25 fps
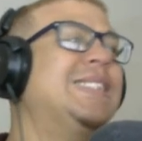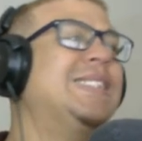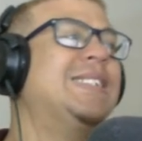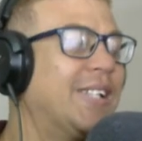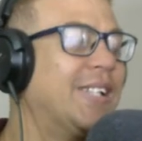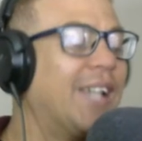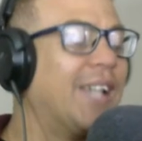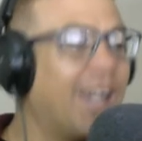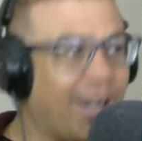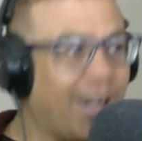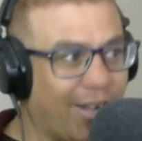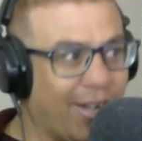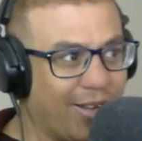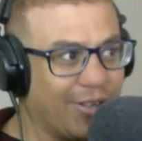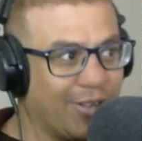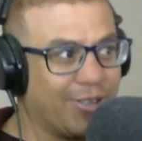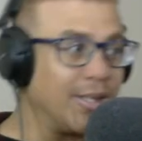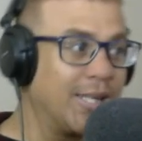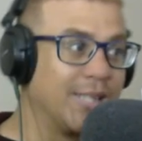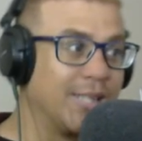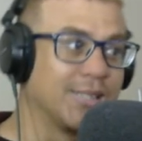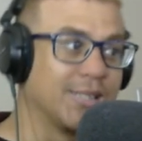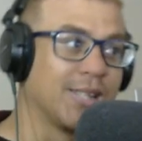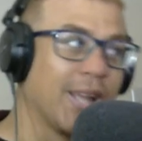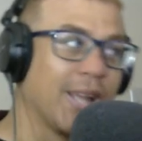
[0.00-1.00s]
Yeah,
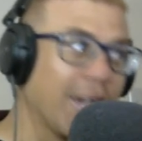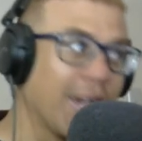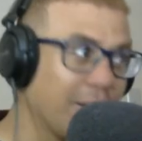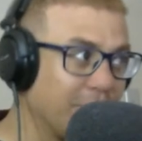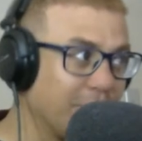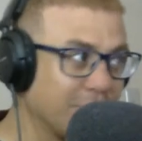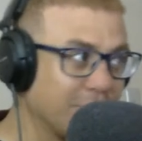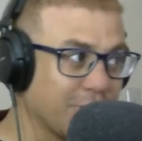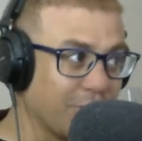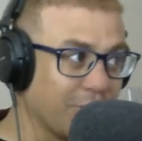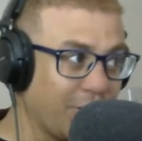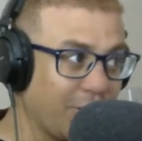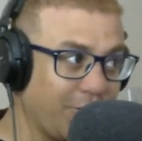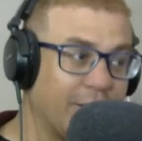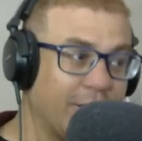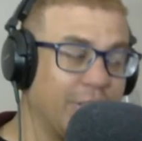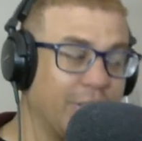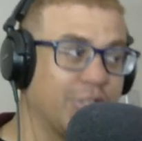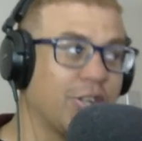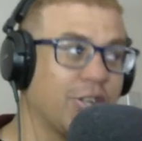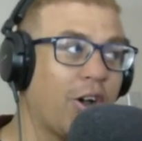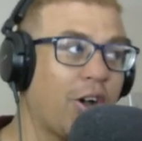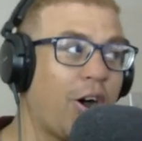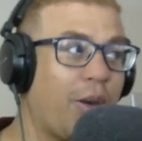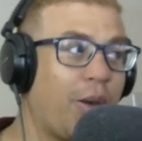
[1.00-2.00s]
his leg was off,
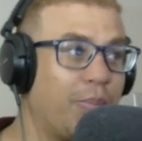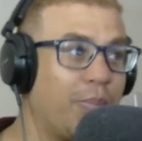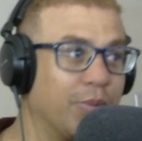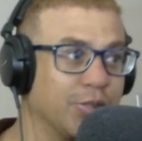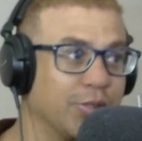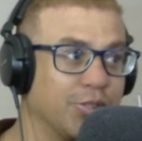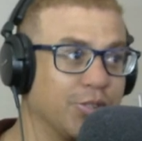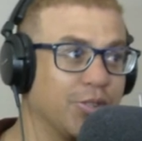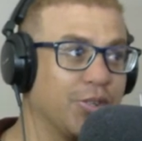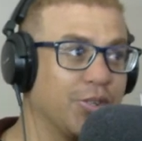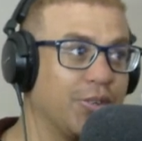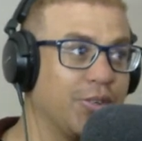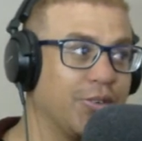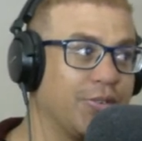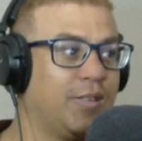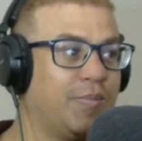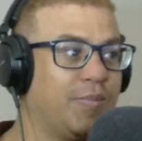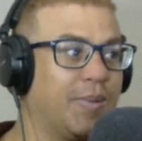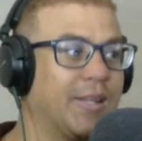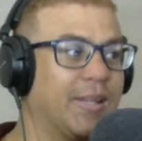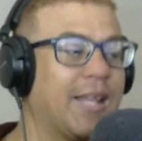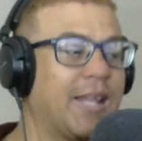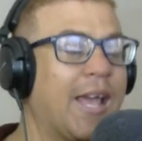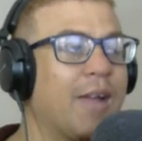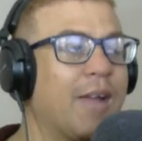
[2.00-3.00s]
his arm was off.
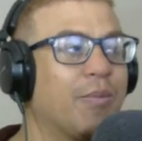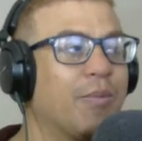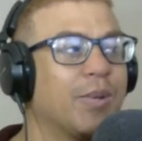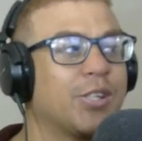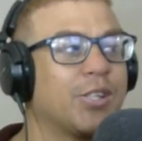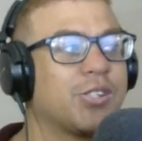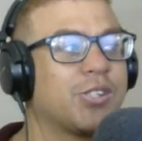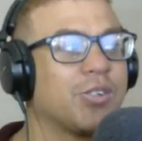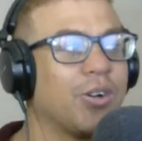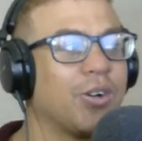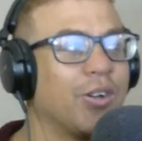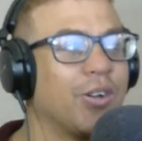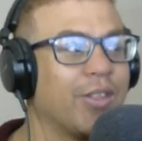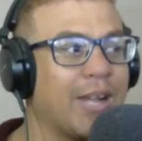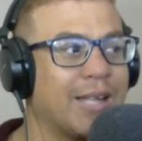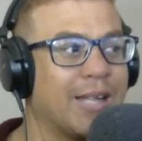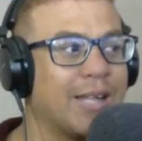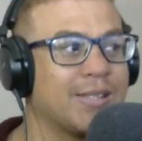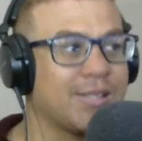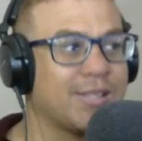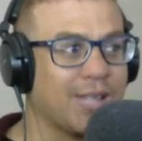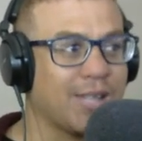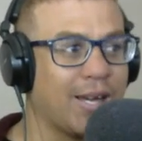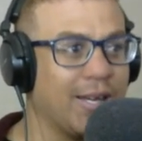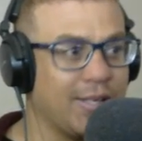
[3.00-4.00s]
But then we saw
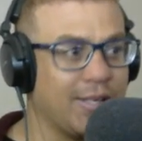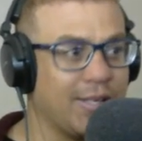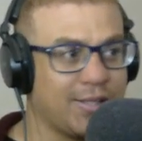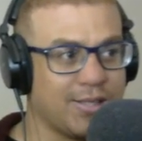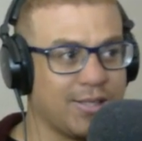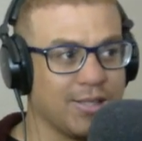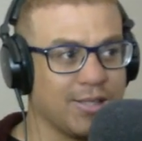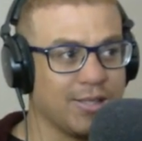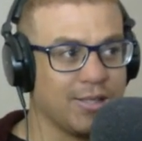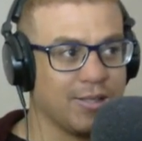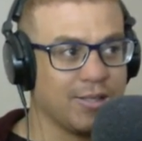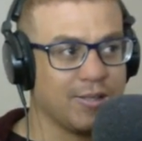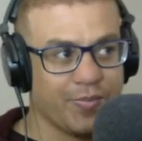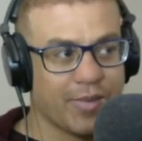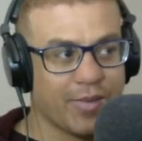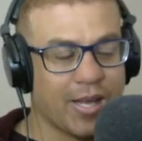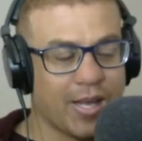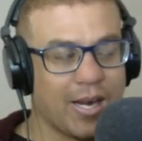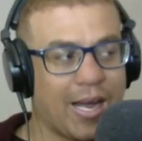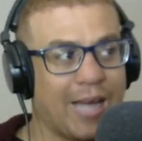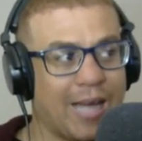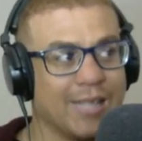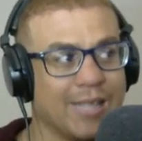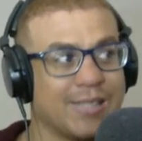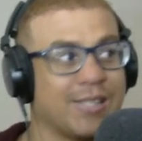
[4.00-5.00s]
that Titan that
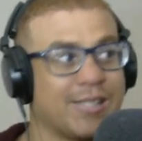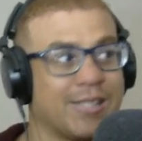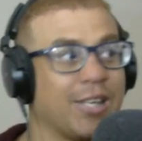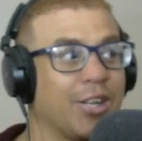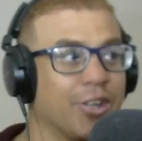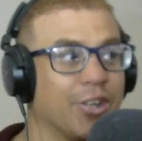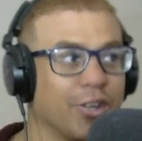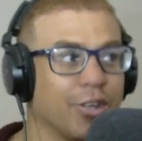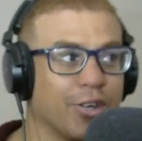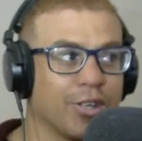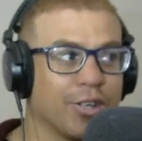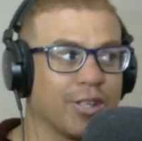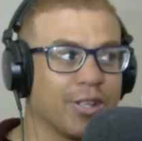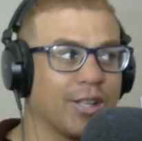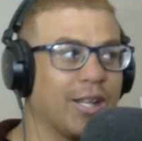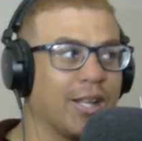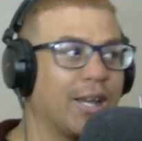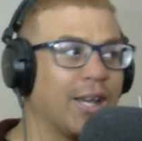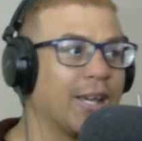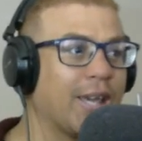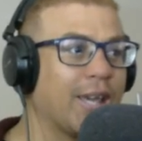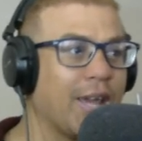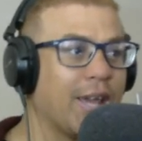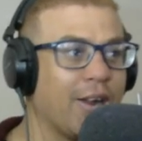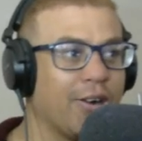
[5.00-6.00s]
I said looked
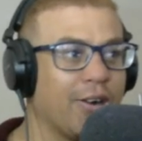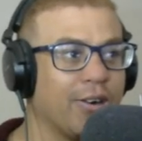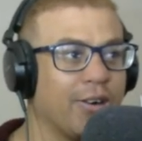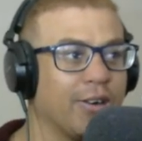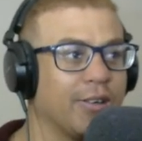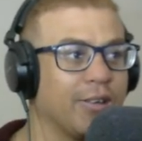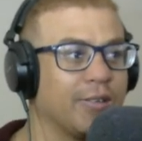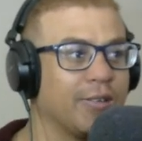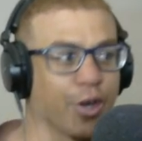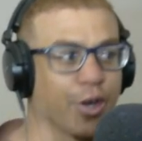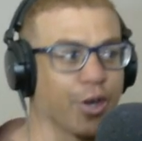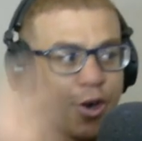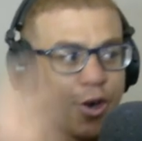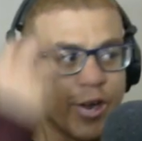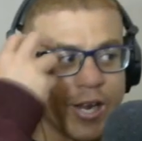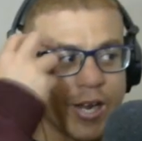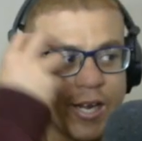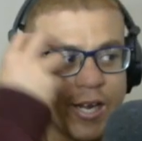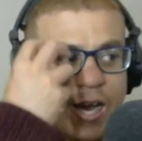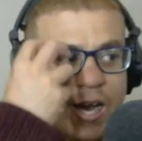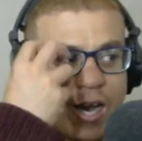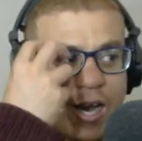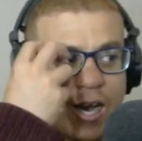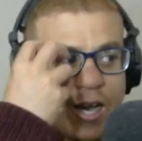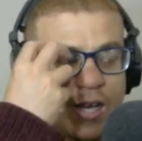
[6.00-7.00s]
like Eren.
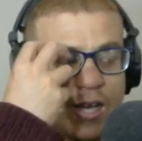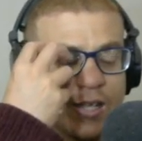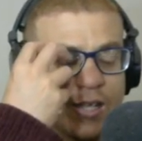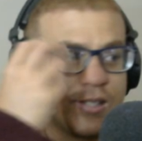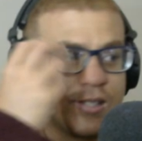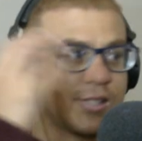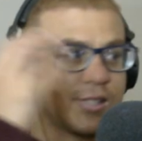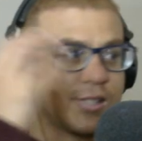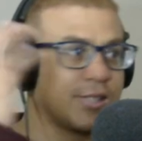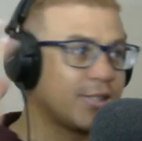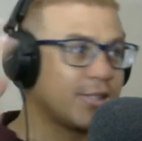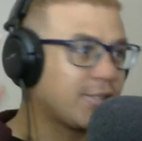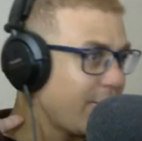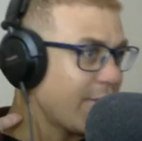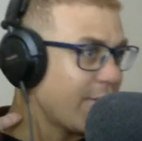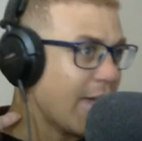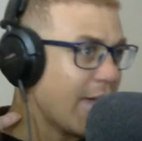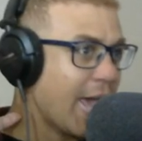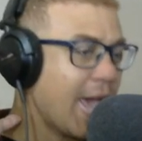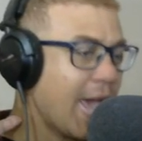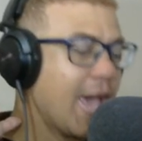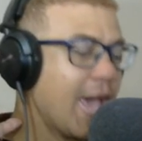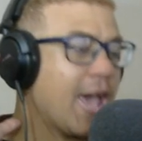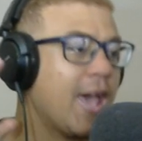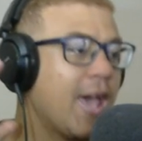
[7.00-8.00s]
Green eyes, the
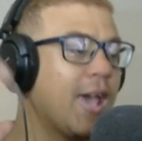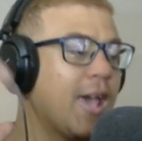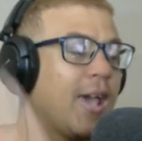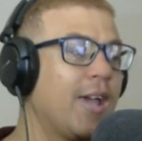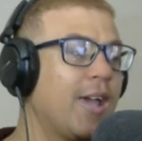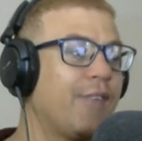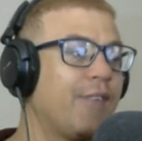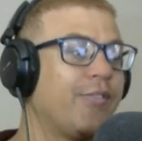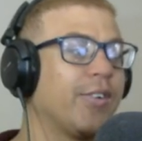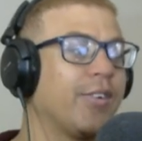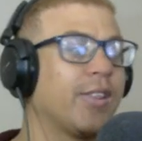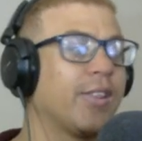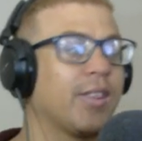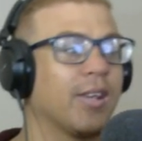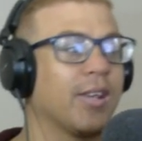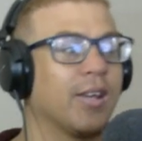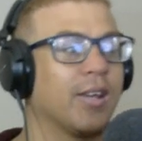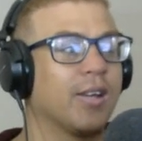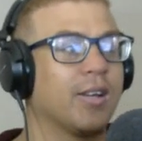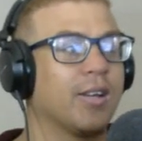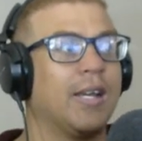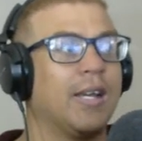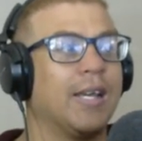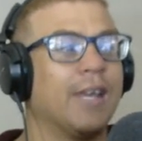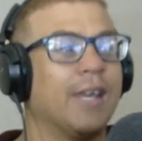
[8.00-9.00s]
hair,
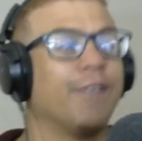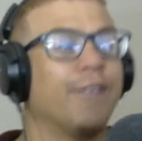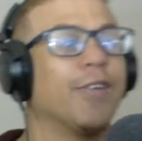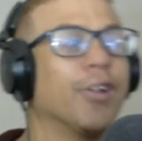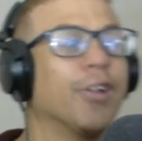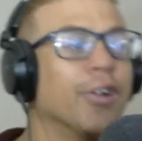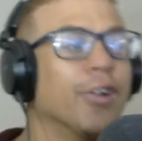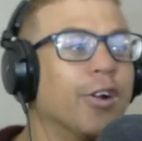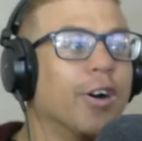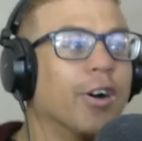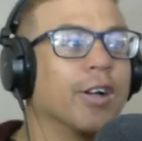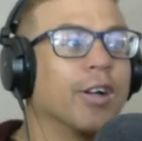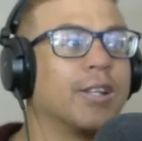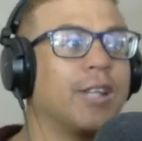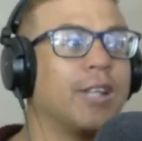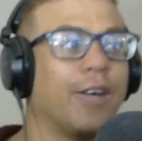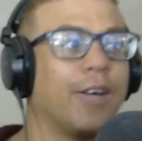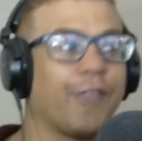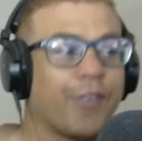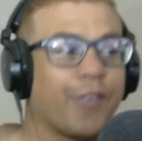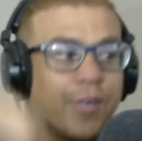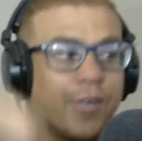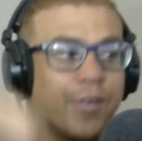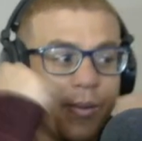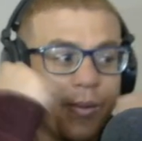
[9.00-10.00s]
everything. He even looked
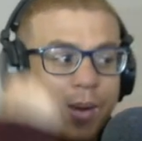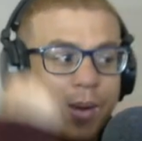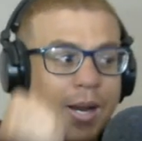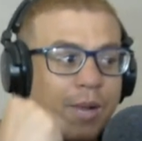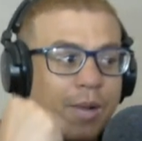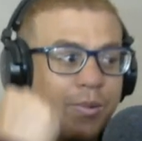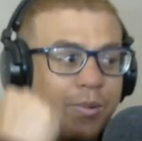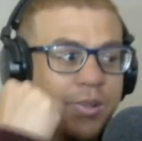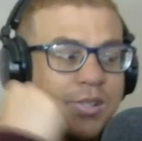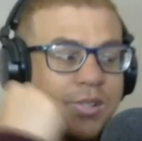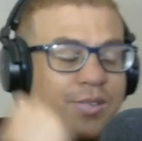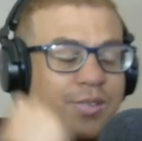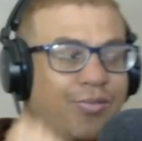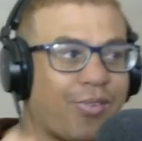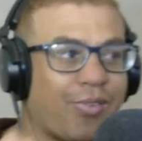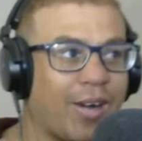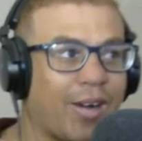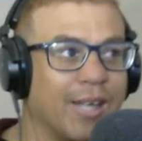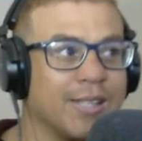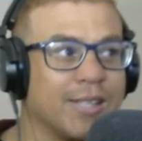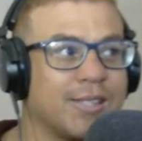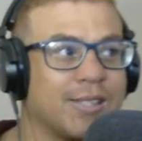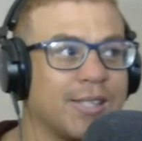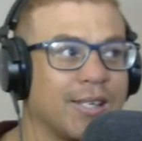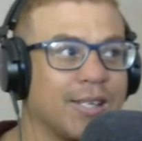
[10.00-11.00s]
different the way he was
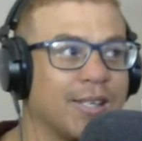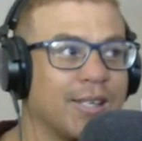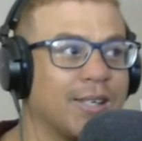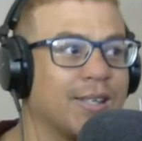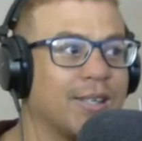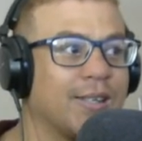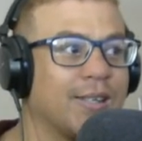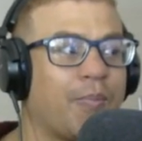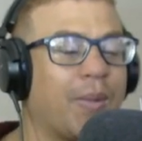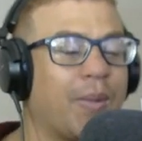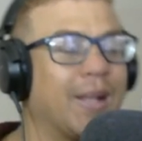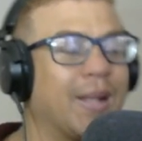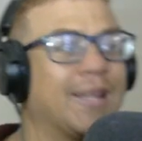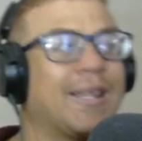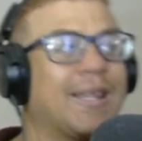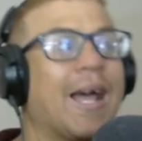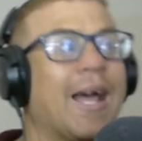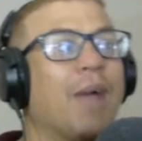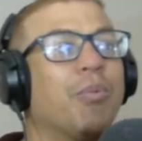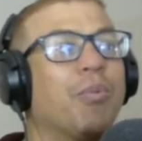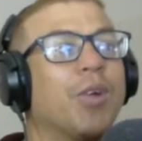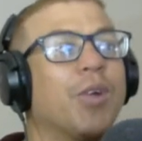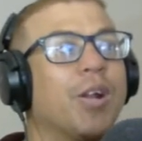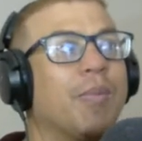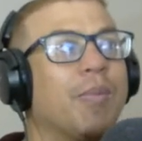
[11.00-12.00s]
fighting. But
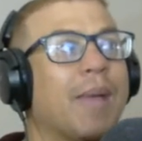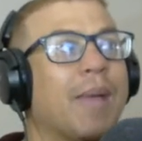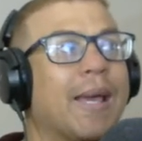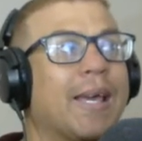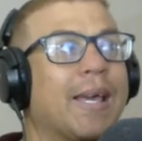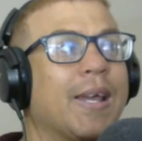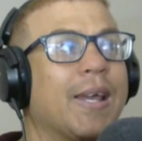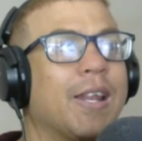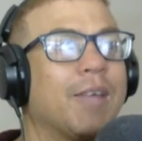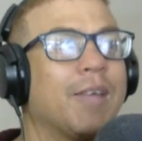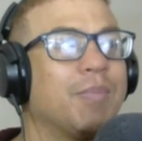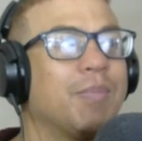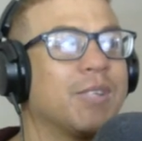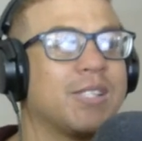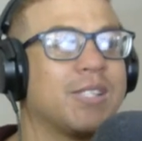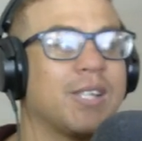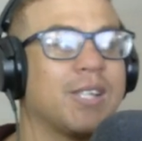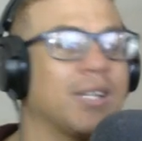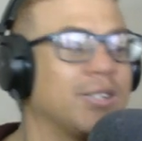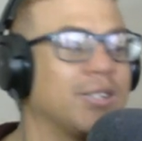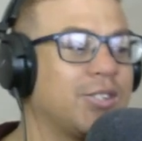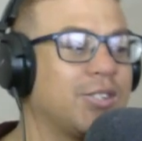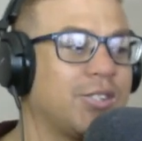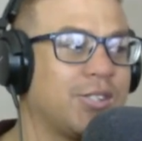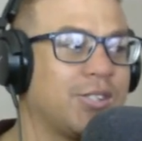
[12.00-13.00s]
that wouldn't make any
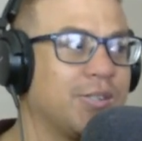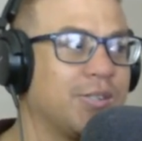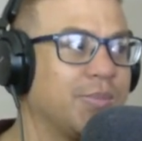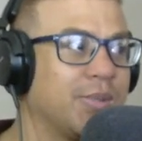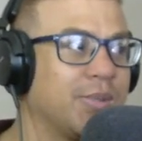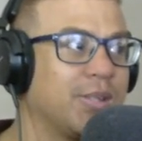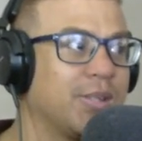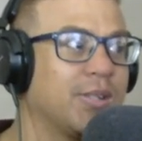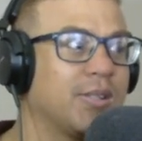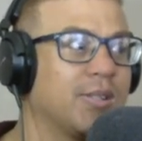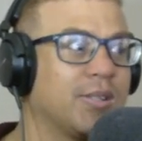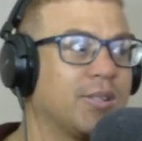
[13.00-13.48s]
sense to me.